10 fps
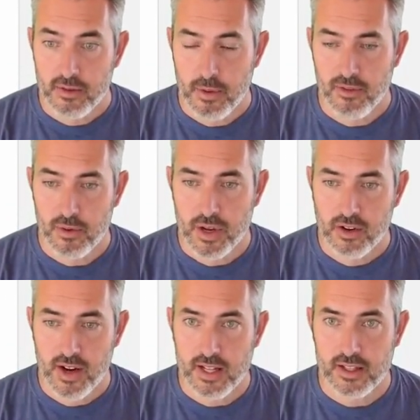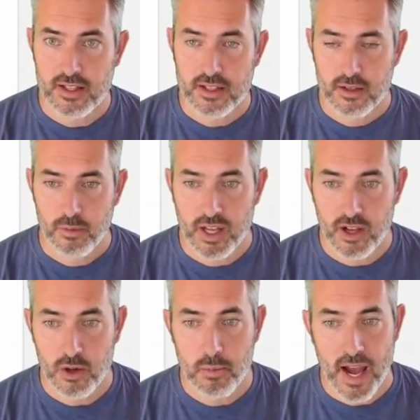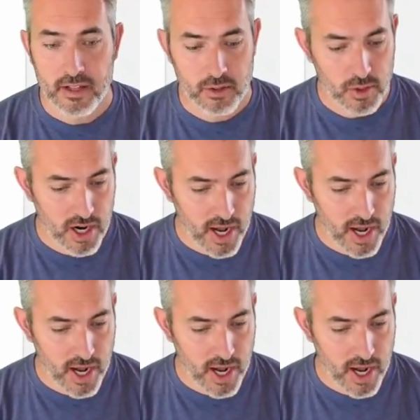before we create this, we can go back to our